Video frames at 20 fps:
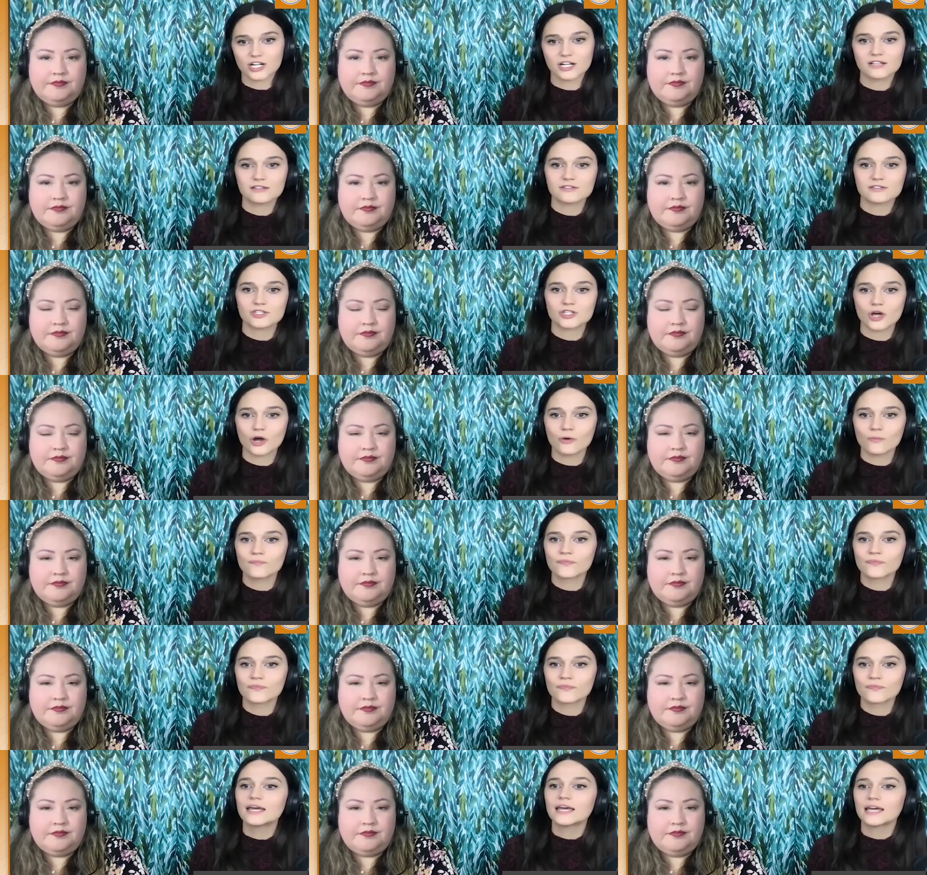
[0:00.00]
Speaker 1: So
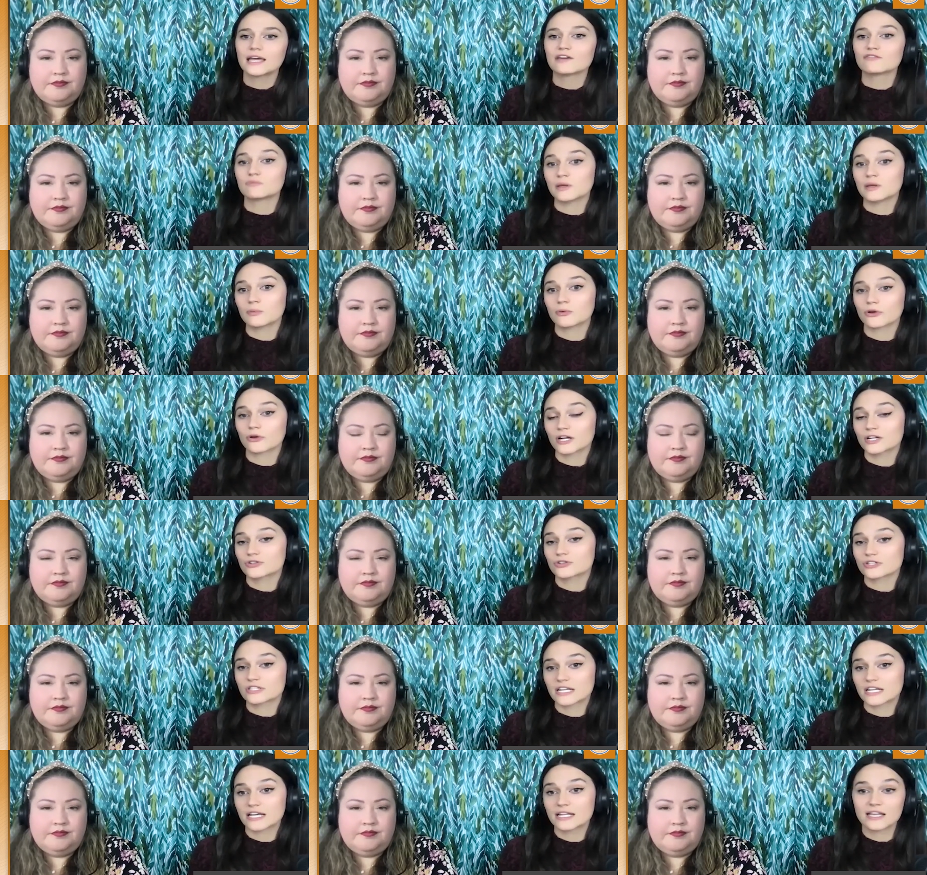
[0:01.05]
if people are
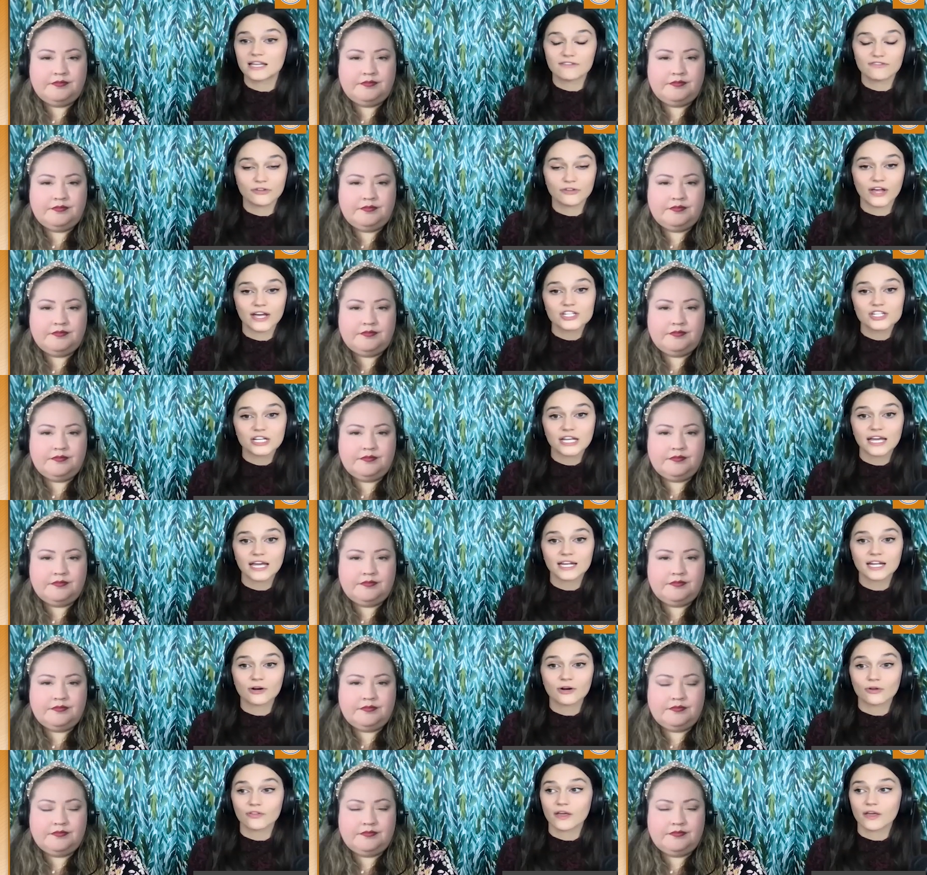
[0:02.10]
interested, they feel educated or
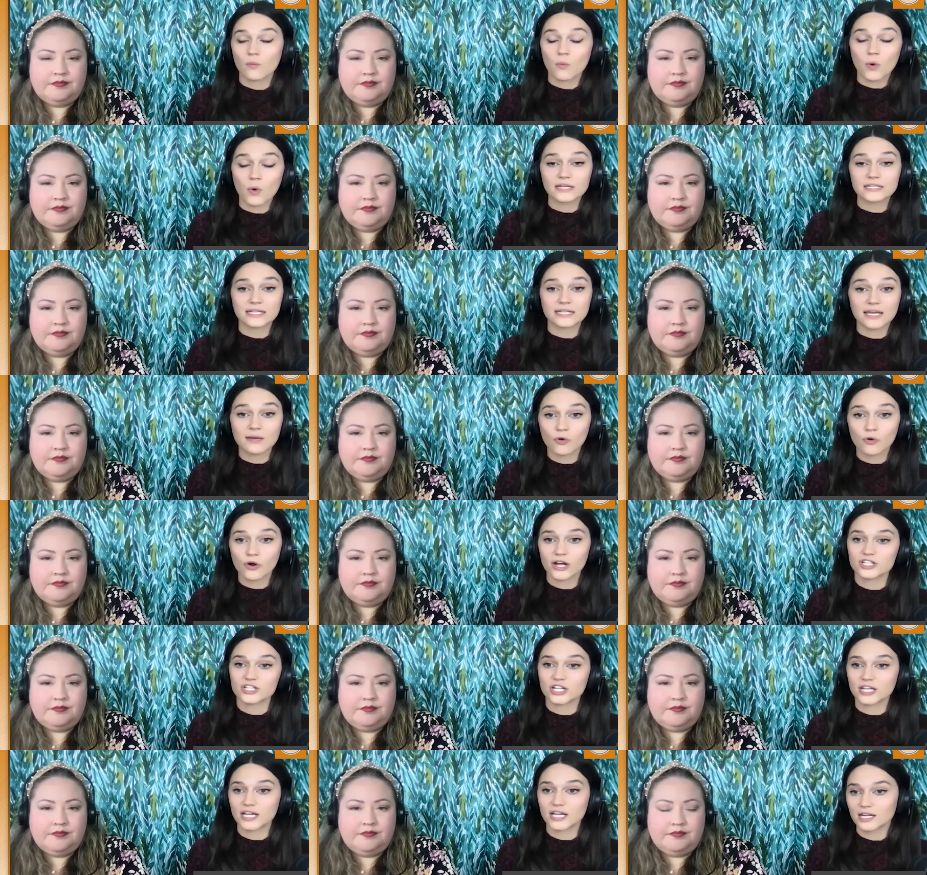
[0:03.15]
they want to get more
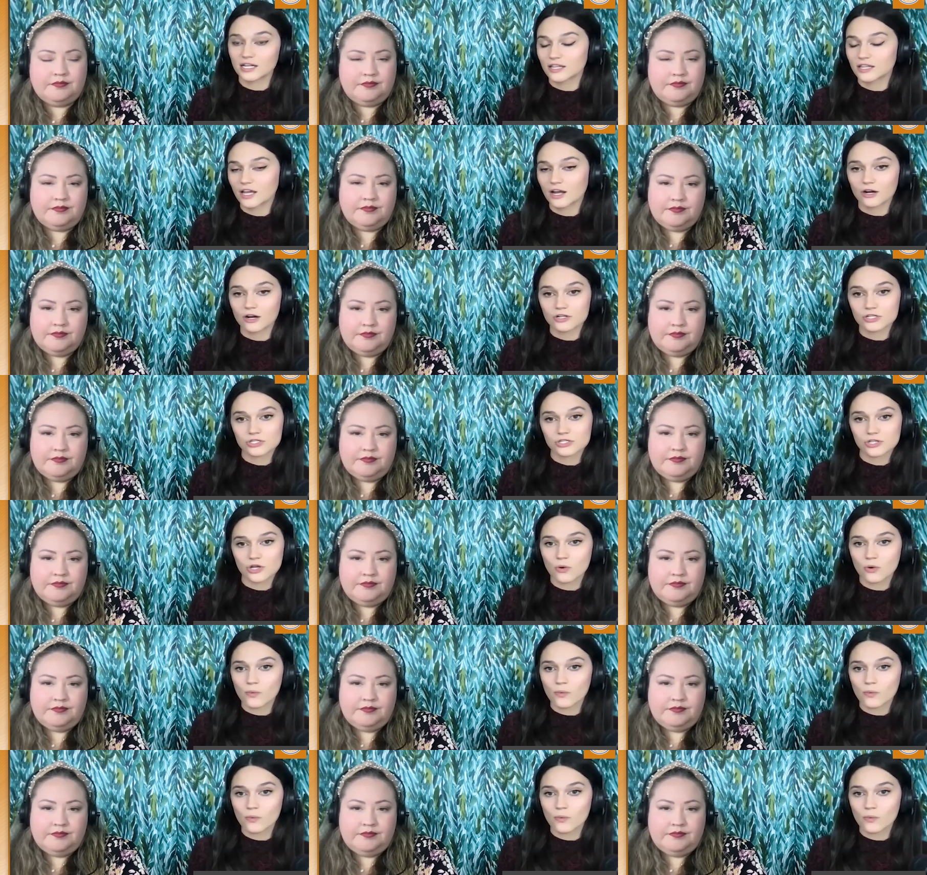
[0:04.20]
educated, they are so
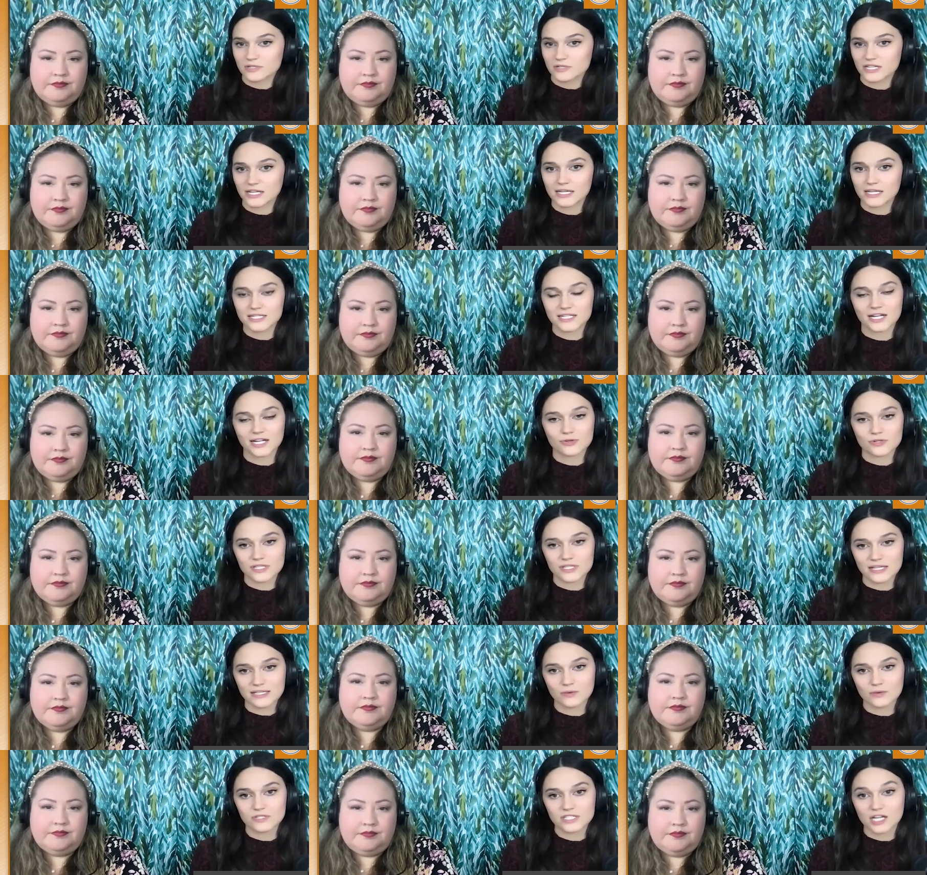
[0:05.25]
welcome to get in touch with us,
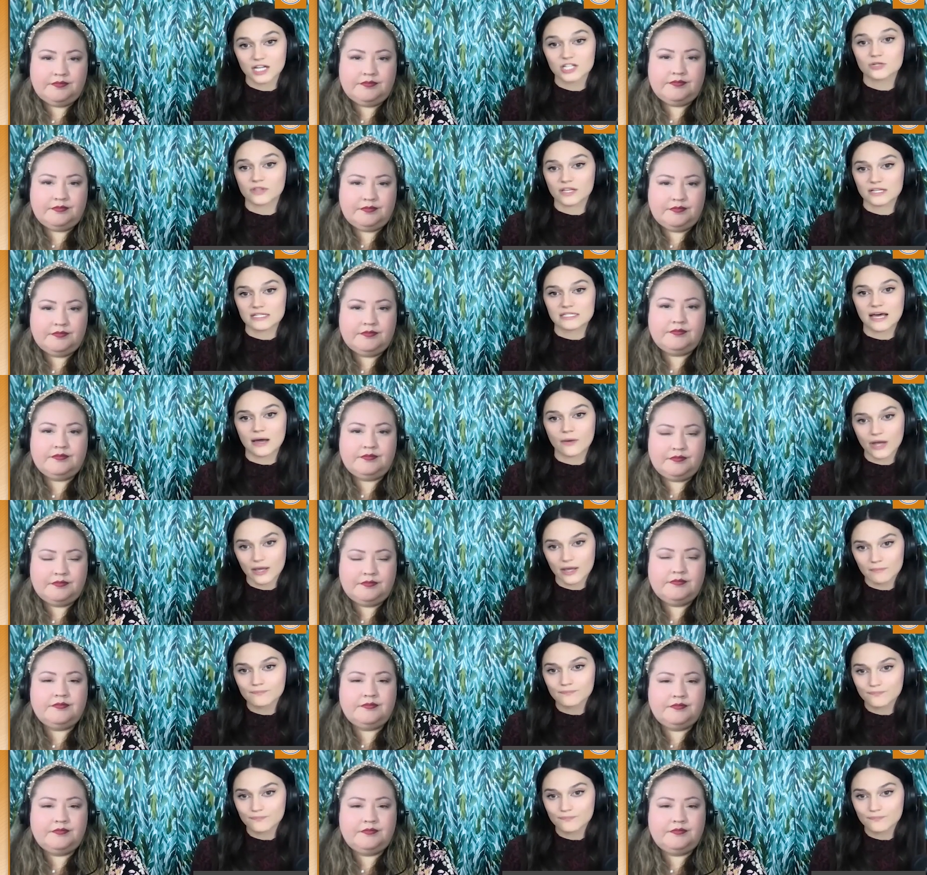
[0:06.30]
touch with us that way.